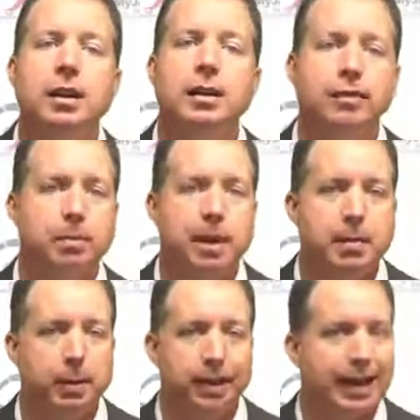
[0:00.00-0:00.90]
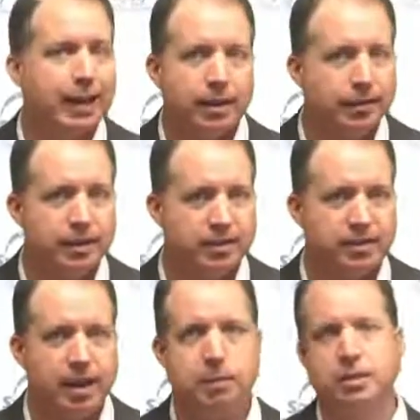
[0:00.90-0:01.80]
of the people in any of these
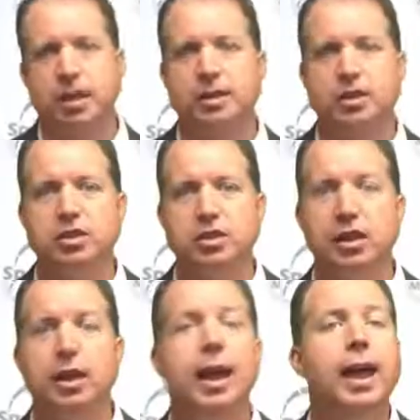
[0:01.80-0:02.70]
examples that I just shared